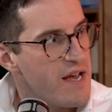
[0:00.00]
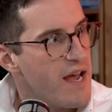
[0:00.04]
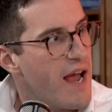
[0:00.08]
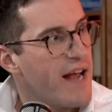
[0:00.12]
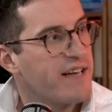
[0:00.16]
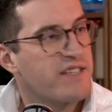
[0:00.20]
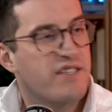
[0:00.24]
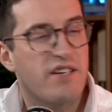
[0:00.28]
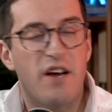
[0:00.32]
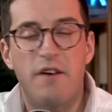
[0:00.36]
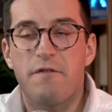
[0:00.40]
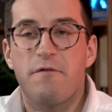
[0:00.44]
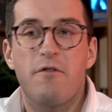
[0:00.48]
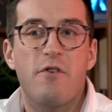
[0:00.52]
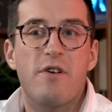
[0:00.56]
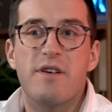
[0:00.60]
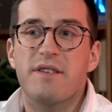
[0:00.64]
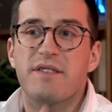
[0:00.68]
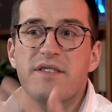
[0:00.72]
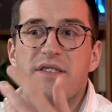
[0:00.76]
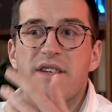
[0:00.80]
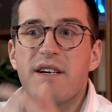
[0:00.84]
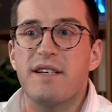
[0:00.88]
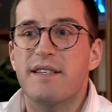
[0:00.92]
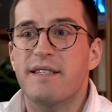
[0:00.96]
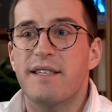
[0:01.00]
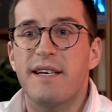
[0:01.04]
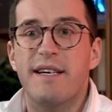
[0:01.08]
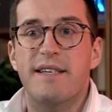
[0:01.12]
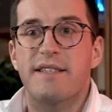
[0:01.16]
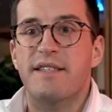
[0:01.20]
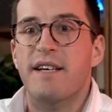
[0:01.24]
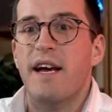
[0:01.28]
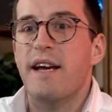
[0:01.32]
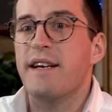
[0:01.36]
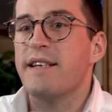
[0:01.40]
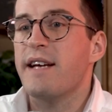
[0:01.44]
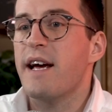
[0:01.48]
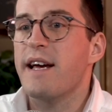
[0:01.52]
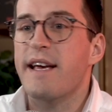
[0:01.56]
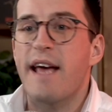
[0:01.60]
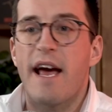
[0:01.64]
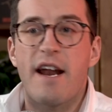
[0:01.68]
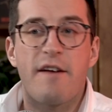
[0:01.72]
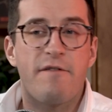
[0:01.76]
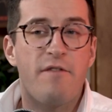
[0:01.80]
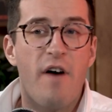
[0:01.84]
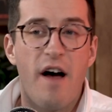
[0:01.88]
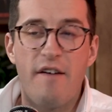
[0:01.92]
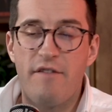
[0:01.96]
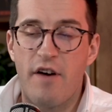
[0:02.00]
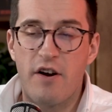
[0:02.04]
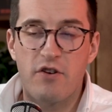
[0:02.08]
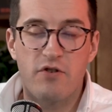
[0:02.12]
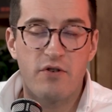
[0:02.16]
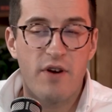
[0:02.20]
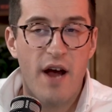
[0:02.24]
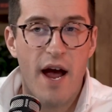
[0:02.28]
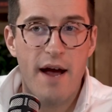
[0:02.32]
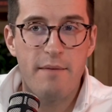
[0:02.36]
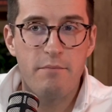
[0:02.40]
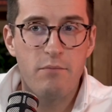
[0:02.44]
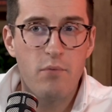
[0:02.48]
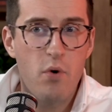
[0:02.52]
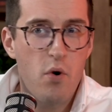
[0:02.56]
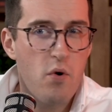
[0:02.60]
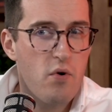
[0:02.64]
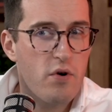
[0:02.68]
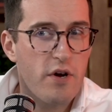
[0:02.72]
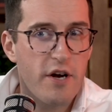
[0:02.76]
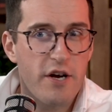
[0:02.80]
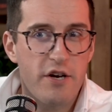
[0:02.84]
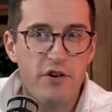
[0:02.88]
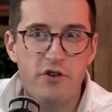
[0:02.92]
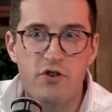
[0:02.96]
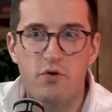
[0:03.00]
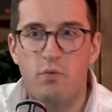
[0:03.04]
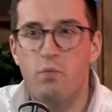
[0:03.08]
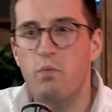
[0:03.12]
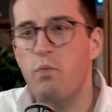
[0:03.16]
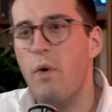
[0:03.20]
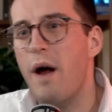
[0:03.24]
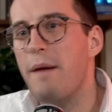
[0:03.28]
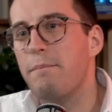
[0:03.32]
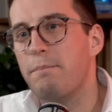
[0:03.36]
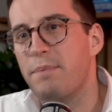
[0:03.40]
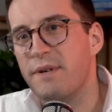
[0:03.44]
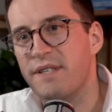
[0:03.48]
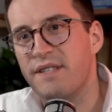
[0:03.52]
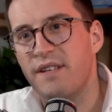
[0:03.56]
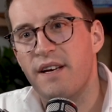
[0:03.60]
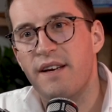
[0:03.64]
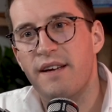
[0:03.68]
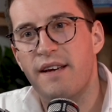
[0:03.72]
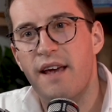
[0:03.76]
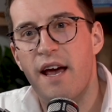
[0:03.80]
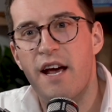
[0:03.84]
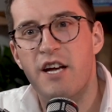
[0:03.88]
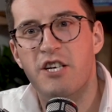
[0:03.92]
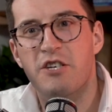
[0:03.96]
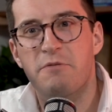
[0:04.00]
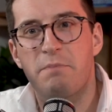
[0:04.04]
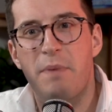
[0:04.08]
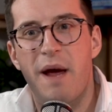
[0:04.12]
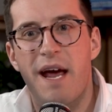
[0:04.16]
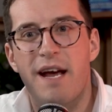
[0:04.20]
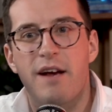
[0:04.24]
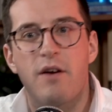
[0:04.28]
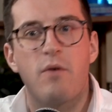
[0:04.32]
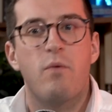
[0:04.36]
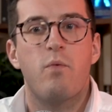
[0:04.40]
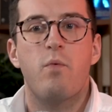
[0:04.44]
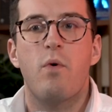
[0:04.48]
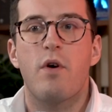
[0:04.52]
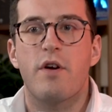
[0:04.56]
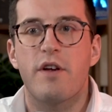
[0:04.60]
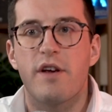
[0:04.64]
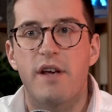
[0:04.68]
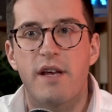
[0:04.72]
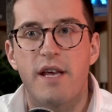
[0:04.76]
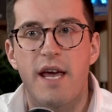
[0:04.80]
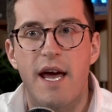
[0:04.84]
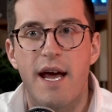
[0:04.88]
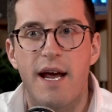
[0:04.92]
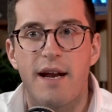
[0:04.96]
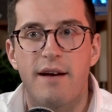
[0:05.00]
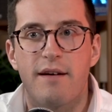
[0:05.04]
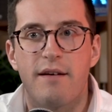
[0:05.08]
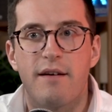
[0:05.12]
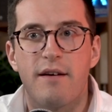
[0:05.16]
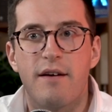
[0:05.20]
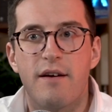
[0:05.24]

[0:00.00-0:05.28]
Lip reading: And so, for instance, let's say you take out a 500k mortgage, 1% cashback. What do you get?